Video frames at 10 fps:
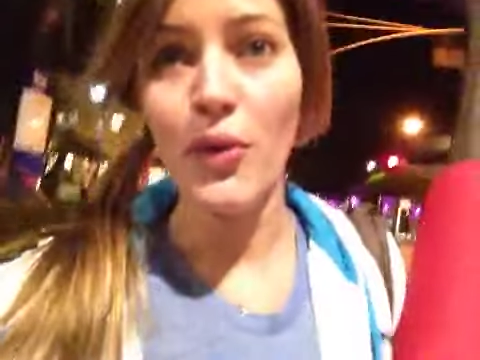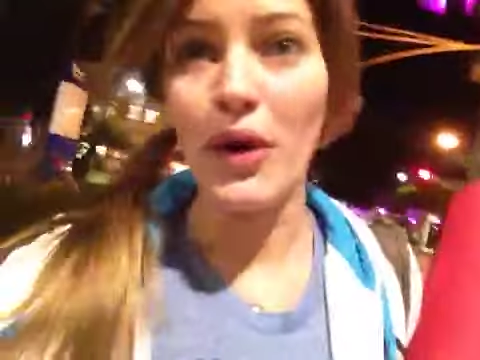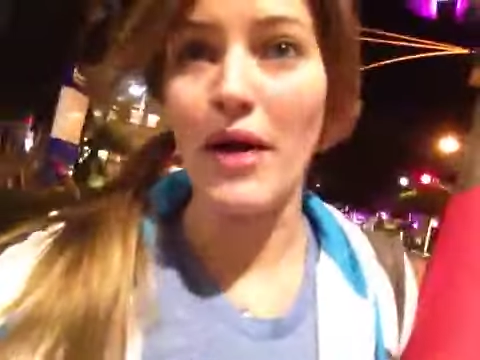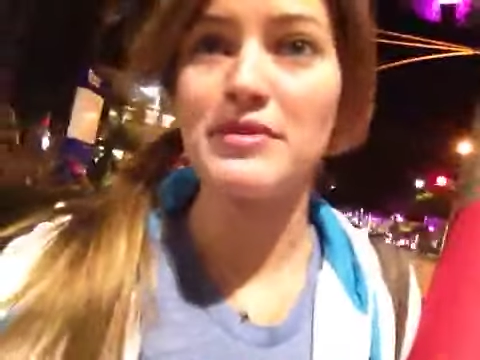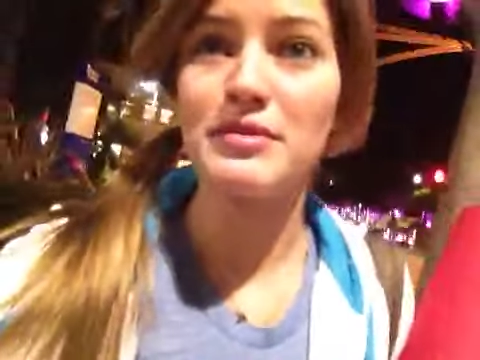
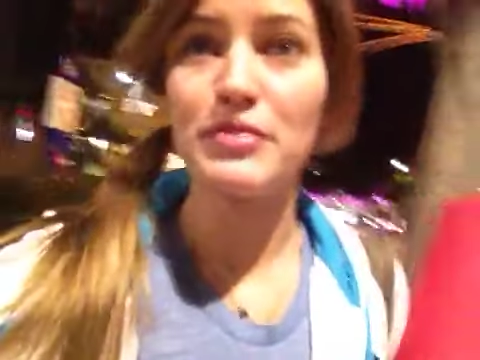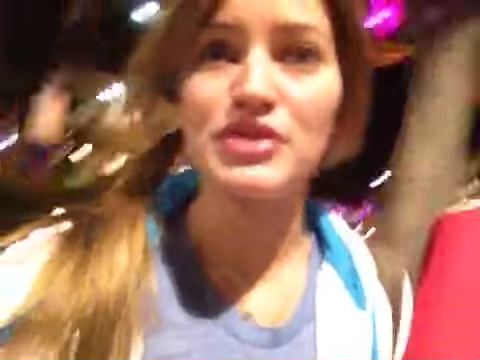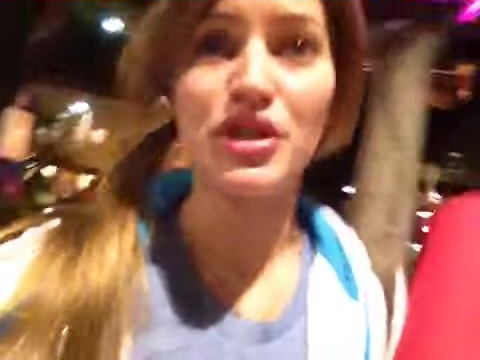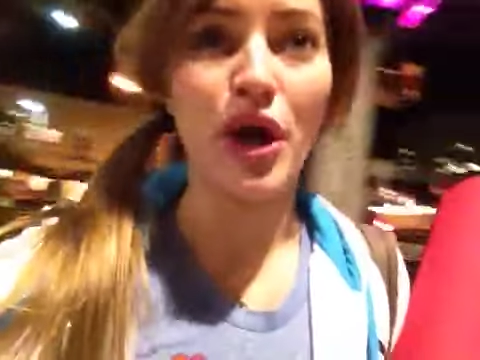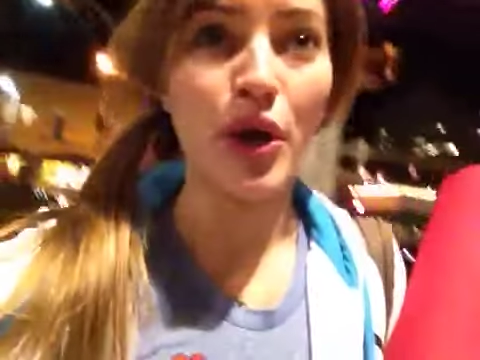where I'm
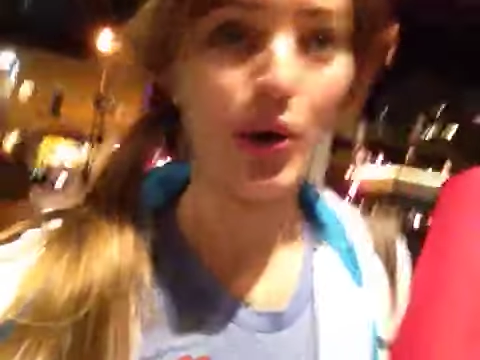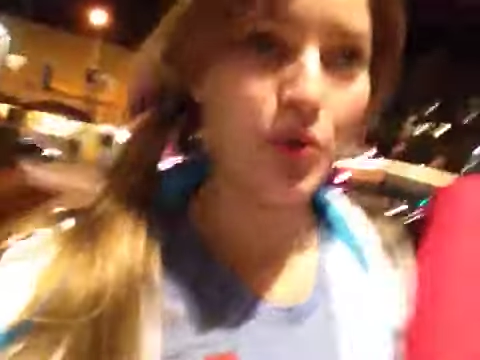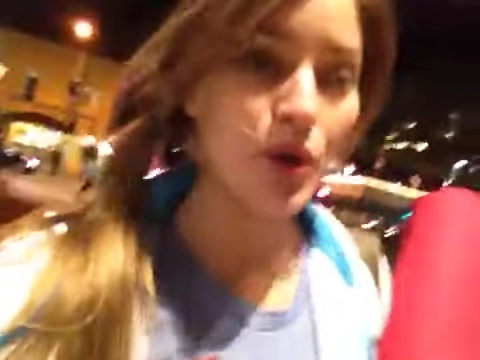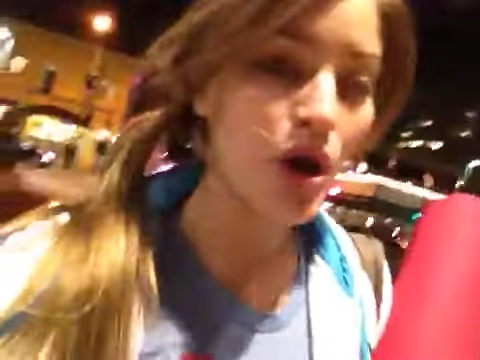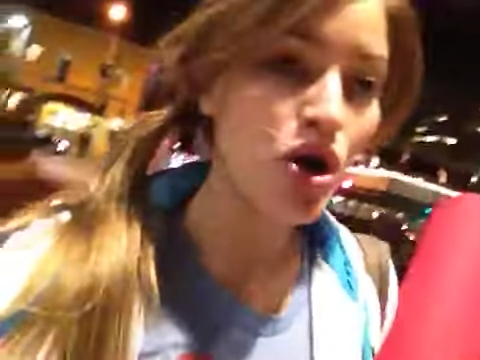supposed to
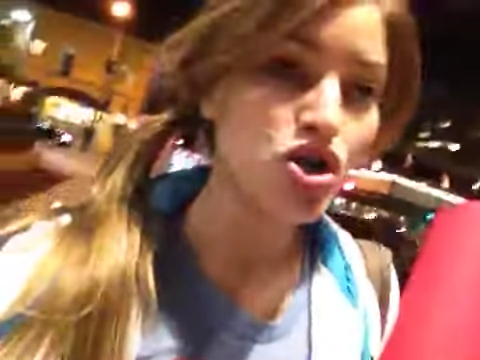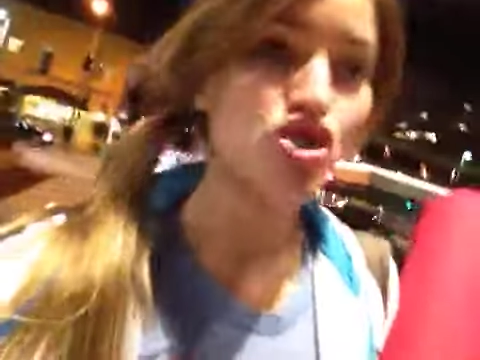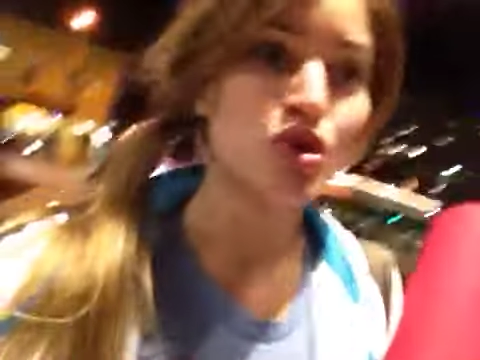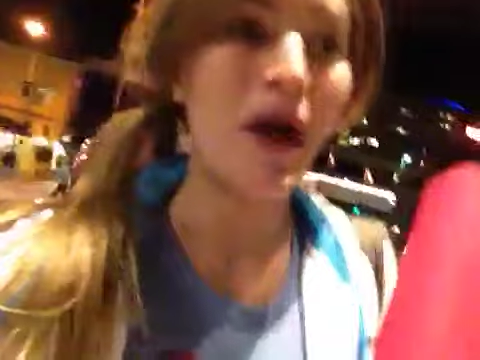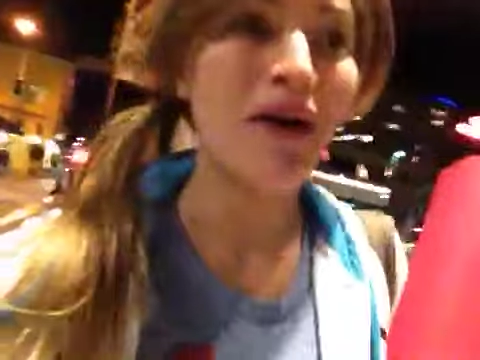go.
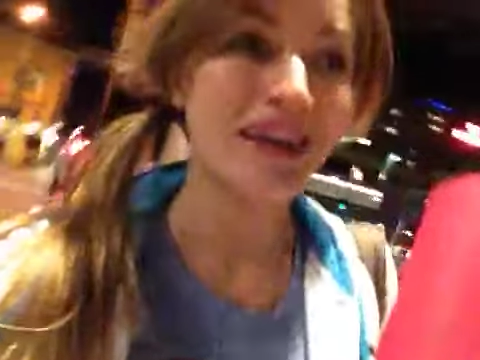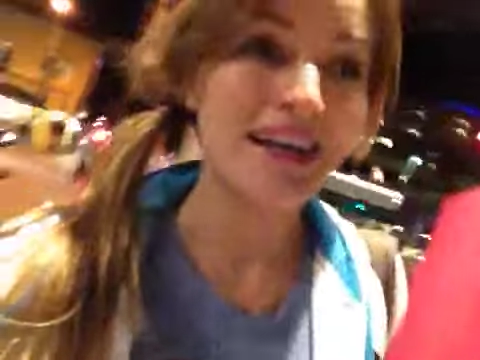So now I